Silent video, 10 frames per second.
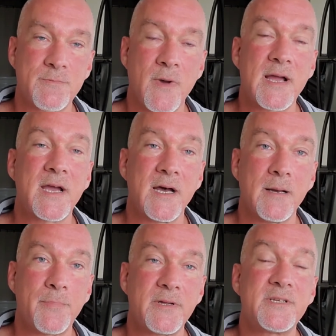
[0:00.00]
my
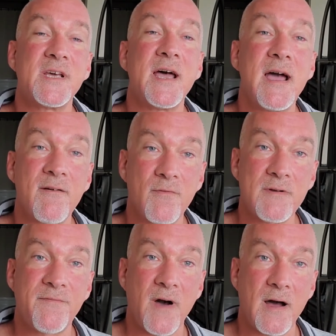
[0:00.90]
cup to
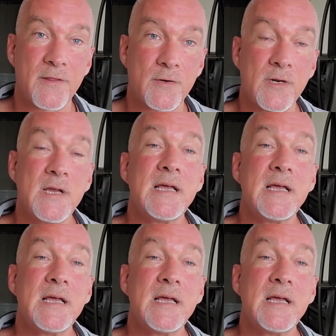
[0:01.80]
every father